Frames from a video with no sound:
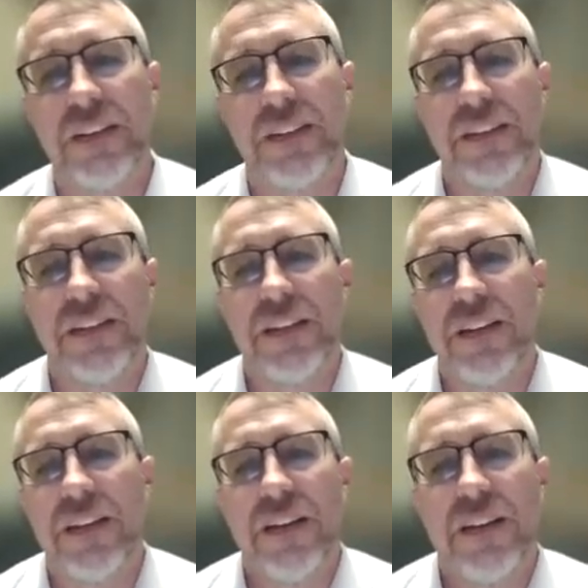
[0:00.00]

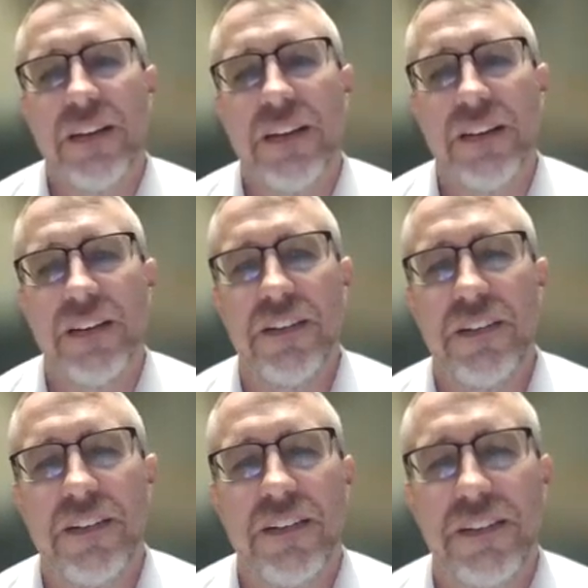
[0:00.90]

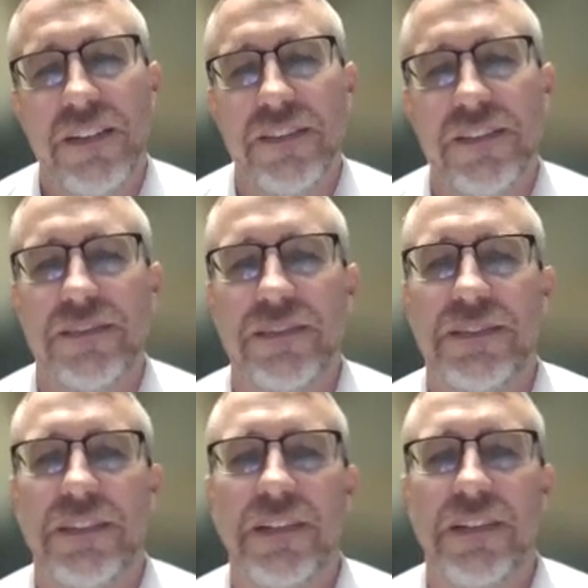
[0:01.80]

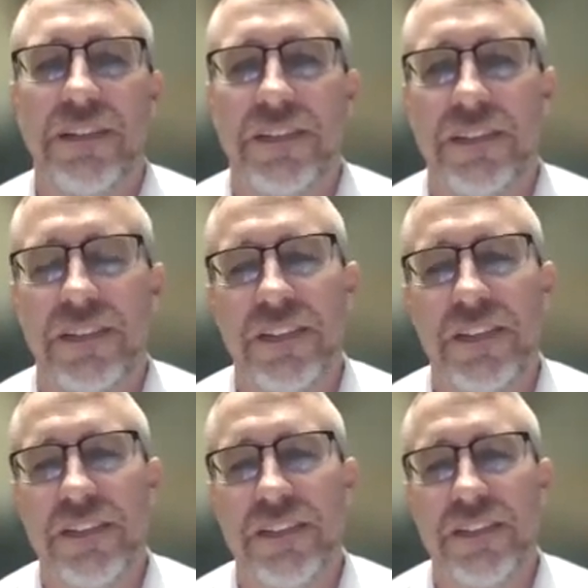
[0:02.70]

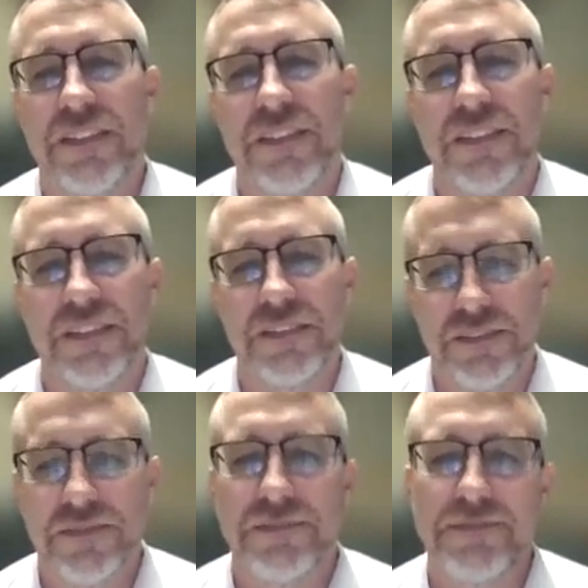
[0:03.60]

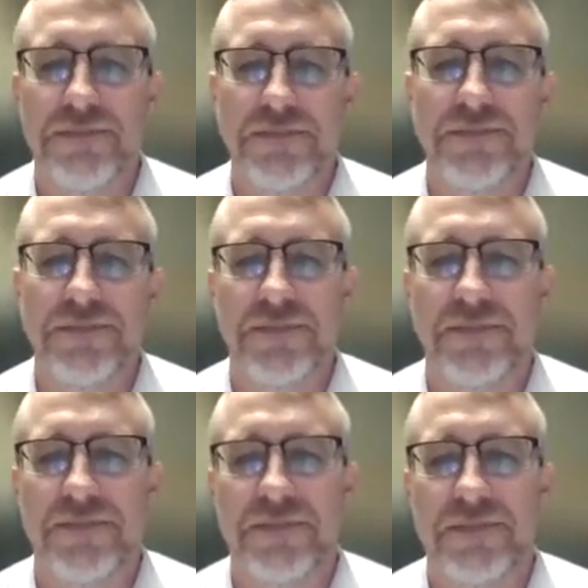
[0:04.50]

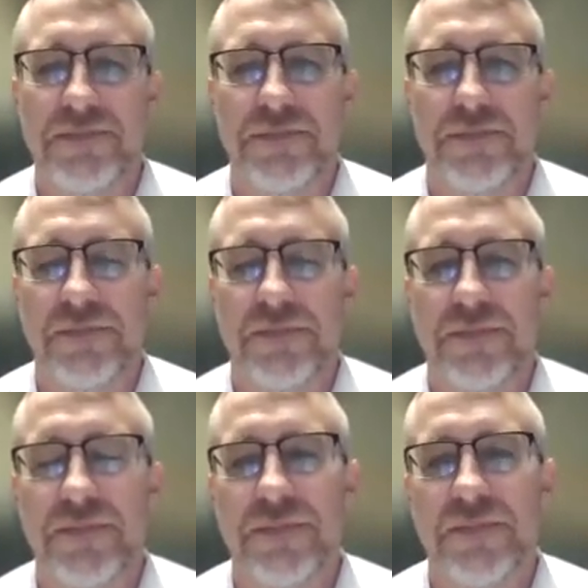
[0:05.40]

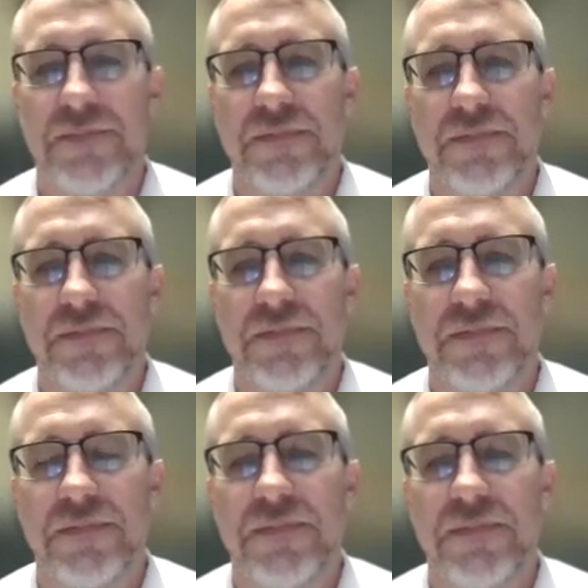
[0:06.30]

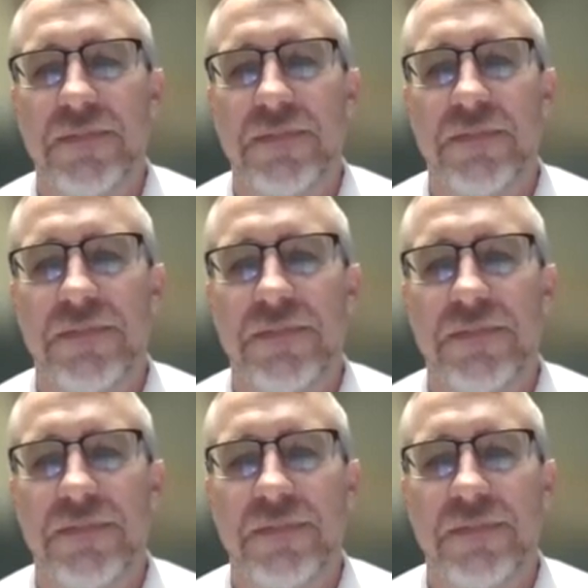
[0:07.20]
No words are spoken by the person on screen.